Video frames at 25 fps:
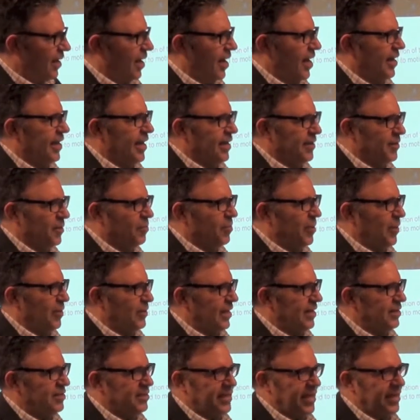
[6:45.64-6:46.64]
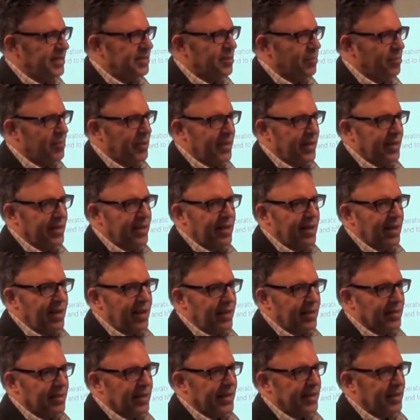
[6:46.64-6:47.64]
again, your buildings need to be
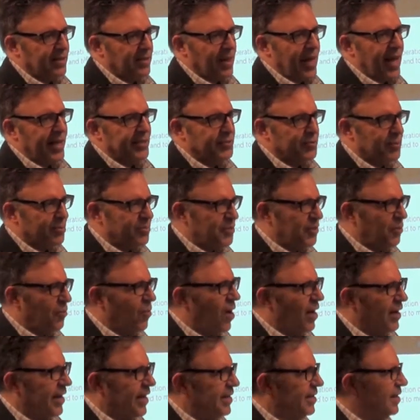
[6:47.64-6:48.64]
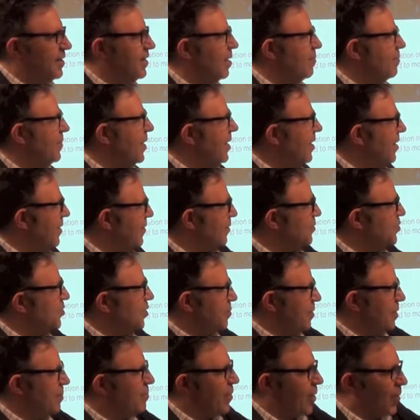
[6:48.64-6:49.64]
like classrooms. You walk into them, there
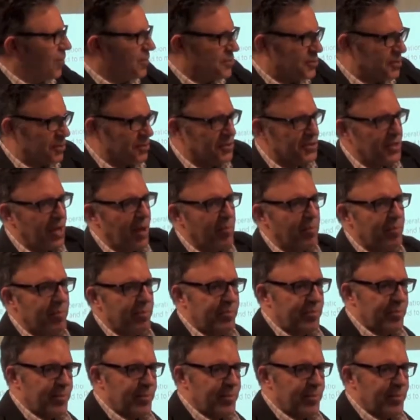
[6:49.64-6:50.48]
should be posters up.